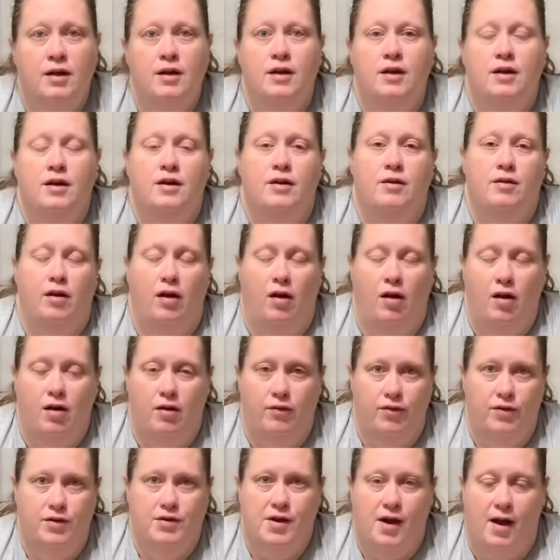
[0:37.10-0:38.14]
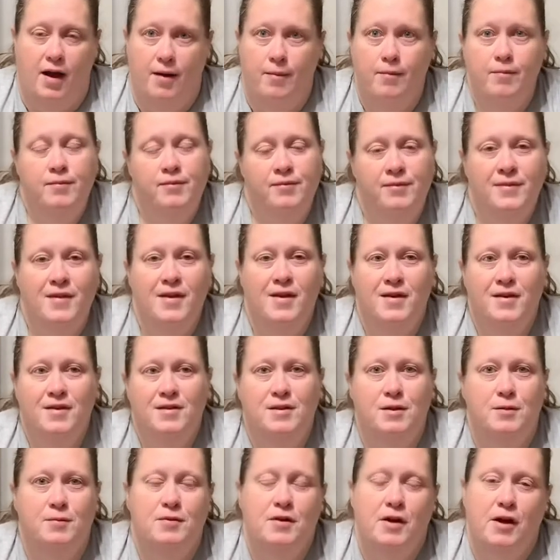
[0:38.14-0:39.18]
a lot of the time.
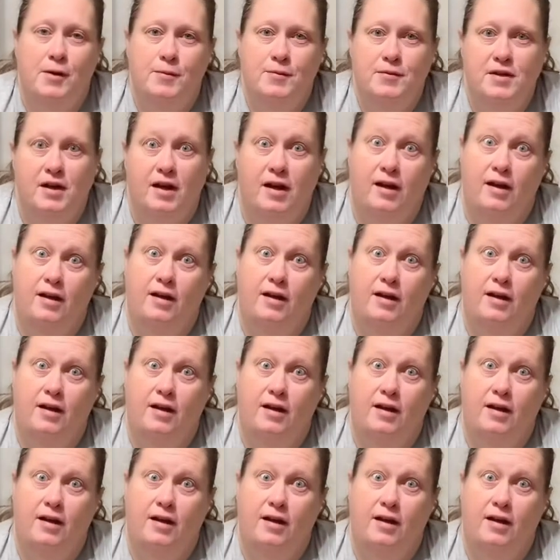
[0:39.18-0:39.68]
Sometimes I